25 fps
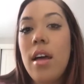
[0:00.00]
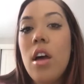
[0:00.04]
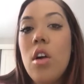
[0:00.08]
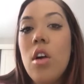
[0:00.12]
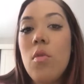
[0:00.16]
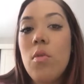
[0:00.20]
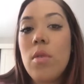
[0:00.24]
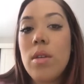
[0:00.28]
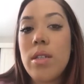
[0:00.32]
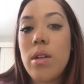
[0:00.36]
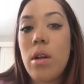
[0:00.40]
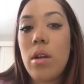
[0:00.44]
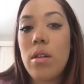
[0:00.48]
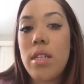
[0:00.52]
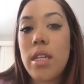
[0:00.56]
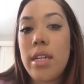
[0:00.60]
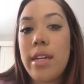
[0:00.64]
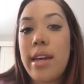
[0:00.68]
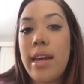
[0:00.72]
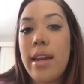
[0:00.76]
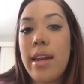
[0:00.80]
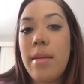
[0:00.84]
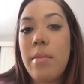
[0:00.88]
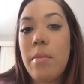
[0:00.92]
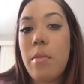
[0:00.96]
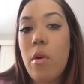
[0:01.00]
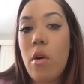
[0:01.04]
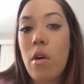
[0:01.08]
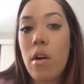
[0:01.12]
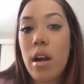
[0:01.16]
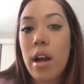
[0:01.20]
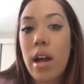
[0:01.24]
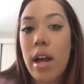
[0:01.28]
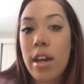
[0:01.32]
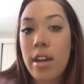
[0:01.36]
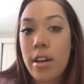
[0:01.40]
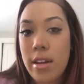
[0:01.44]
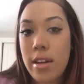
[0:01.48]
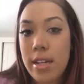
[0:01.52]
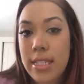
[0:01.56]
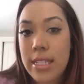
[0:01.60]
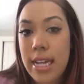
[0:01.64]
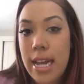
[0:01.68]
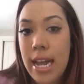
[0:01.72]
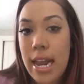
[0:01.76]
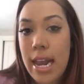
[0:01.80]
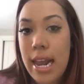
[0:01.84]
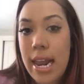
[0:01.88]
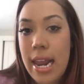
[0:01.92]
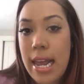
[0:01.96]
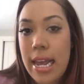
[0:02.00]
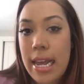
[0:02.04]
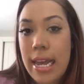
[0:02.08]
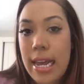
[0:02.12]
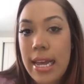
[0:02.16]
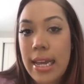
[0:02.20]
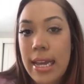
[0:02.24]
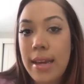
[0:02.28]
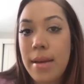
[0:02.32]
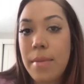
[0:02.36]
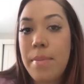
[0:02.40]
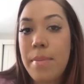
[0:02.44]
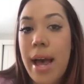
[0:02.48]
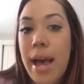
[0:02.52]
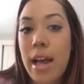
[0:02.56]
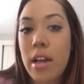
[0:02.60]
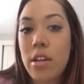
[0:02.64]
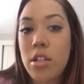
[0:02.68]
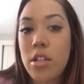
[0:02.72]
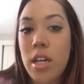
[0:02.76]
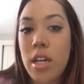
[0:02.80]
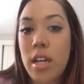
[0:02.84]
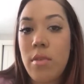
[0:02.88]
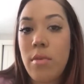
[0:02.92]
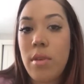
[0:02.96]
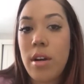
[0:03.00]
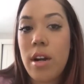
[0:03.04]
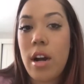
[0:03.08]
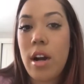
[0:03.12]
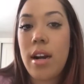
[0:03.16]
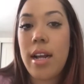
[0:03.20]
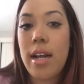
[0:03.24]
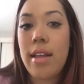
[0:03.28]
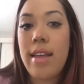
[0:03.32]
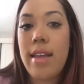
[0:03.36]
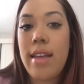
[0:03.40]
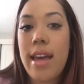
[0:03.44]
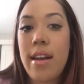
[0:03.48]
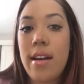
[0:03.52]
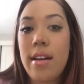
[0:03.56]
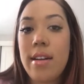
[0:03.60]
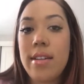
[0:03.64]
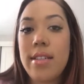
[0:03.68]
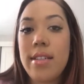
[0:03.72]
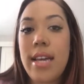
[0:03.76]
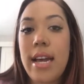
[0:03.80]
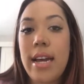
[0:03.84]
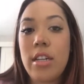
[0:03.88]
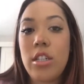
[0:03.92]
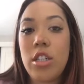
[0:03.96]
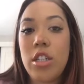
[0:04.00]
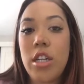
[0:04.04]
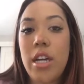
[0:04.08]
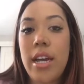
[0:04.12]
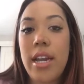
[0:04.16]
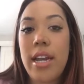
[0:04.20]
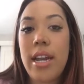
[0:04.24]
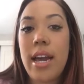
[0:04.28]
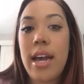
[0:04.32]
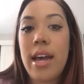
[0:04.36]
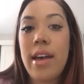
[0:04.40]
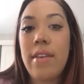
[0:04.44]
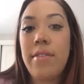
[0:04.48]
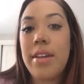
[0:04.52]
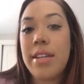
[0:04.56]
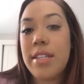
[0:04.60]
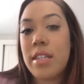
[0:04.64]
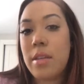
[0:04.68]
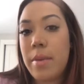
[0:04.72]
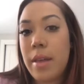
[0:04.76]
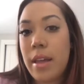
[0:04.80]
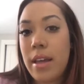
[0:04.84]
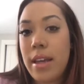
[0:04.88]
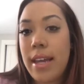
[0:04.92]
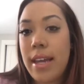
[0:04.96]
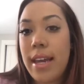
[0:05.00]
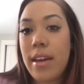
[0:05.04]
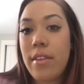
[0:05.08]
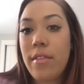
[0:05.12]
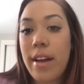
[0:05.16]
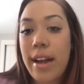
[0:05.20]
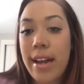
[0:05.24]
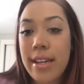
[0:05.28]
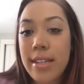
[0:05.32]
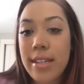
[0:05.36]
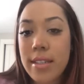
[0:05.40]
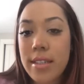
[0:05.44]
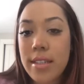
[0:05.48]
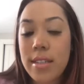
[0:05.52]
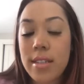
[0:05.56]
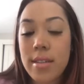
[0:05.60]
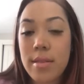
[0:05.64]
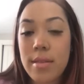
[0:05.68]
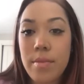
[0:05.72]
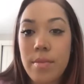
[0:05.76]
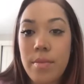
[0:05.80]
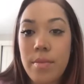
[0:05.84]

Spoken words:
resulted in more understanding and compassion regarding the intersection of disability and race?